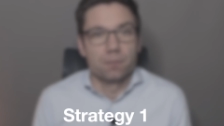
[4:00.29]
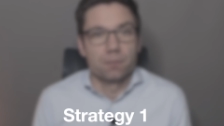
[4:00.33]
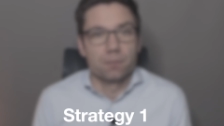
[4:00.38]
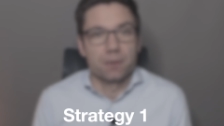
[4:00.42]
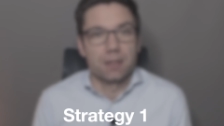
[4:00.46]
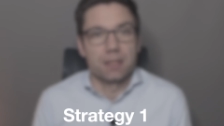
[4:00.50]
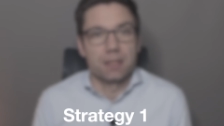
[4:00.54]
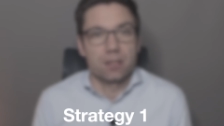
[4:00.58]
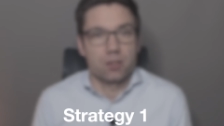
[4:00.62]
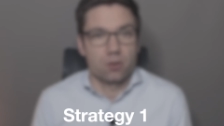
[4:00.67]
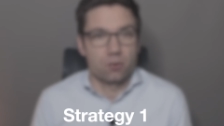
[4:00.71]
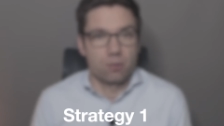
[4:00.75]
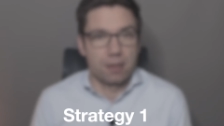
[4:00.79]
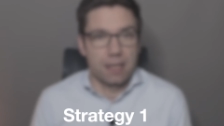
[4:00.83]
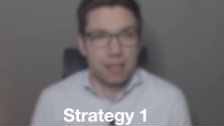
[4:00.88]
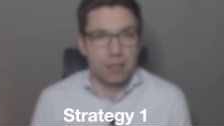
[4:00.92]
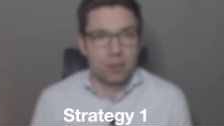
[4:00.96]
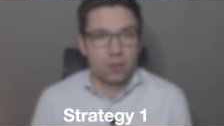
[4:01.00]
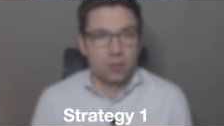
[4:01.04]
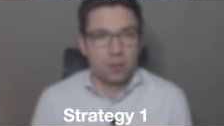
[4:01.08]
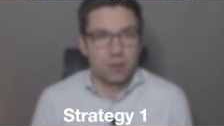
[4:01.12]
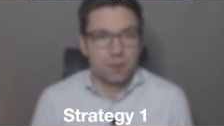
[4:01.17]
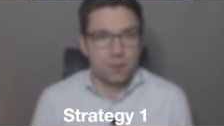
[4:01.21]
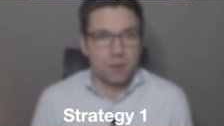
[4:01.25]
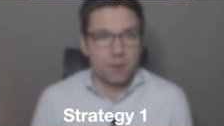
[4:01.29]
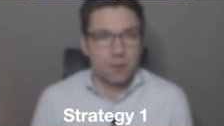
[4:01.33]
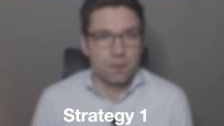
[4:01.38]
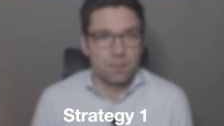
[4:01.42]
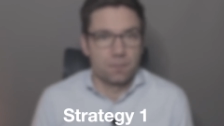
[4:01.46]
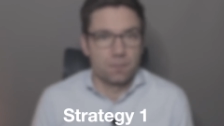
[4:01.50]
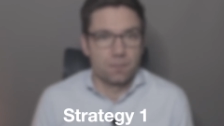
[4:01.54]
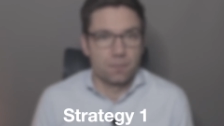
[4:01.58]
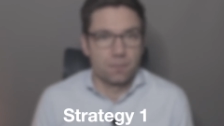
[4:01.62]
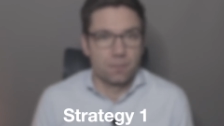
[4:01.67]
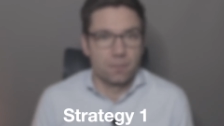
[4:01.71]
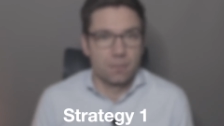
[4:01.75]
distractions.
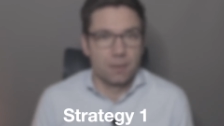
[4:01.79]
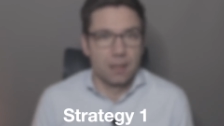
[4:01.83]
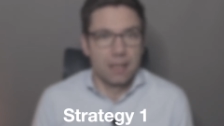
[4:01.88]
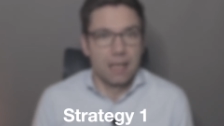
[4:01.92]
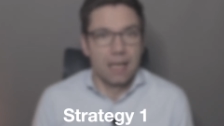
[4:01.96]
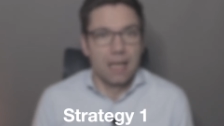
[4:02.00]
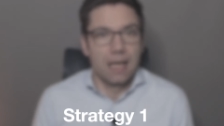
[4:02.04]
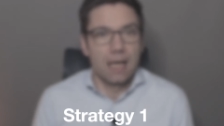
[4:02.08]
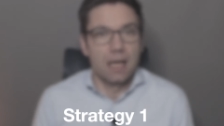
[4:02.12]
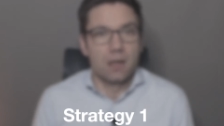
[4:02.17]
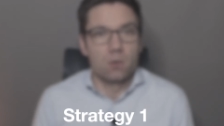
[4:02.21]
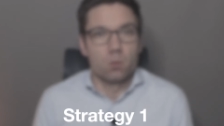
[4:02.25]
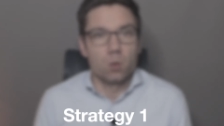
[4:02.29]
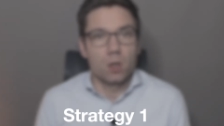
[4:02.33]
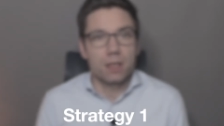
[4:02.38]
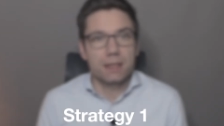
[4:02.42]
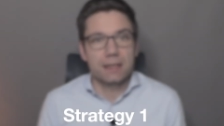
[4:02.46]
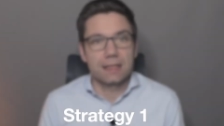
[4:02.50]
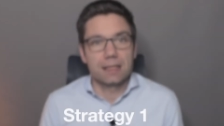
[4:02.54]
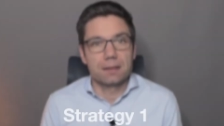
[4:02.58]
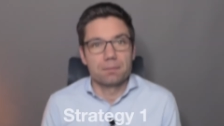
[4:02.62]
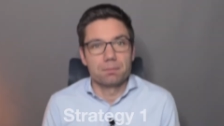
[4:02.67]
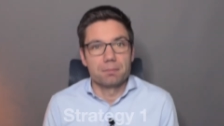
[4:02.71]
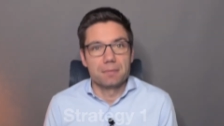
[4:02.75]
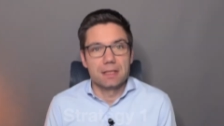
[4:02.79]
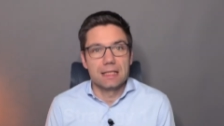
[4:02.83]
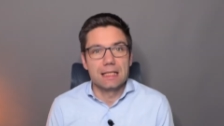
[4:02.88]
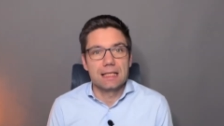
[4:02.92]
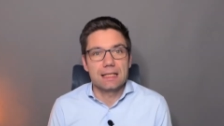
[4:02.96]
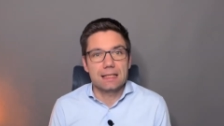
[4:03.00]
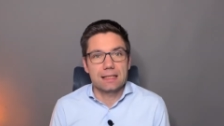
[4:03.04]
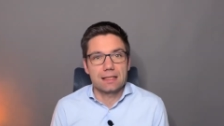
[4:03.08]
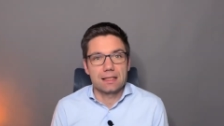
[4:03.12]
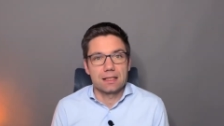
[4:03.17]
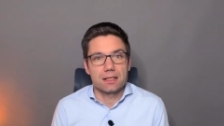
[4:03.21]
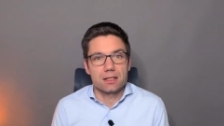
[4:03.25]
And what that
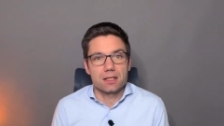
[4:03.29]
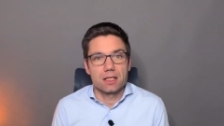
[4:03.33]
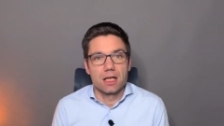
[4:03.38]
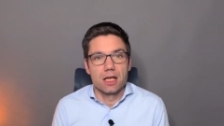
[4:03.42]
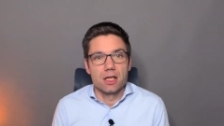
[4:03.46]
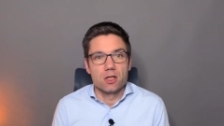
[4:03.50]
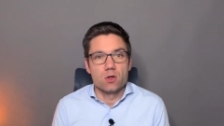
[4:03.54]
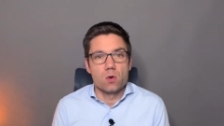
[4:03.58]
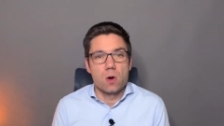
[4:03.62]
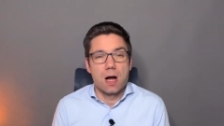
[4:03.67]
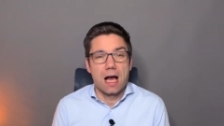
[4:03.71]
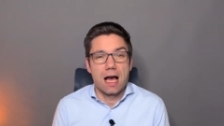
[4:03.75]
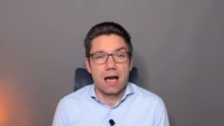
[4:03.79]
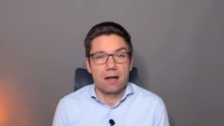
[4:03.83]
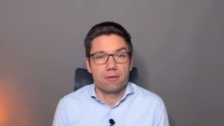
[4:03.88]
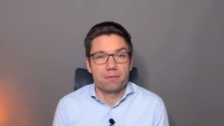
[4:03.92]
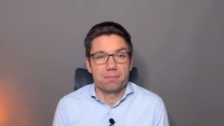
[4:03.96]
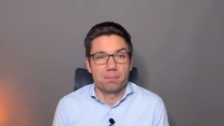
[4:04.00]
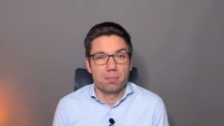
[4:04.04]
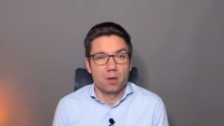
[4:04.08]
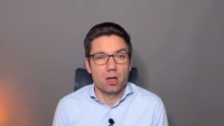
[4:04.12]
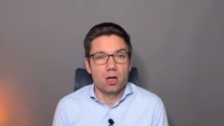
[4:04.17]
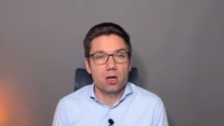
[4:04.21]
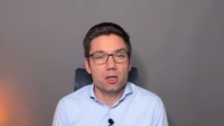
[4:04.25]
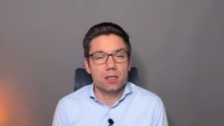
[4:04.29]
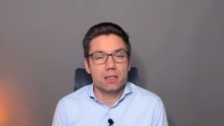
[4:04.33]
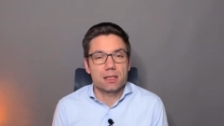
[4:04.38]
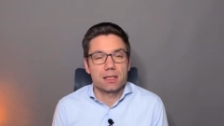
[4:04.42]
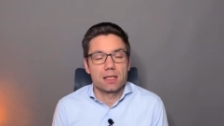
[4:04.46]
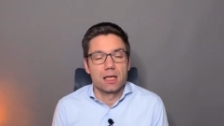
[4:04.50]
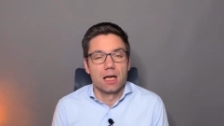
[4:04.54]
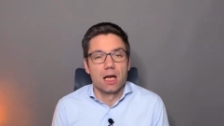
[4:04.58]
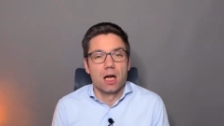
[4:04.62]
means is you have blocks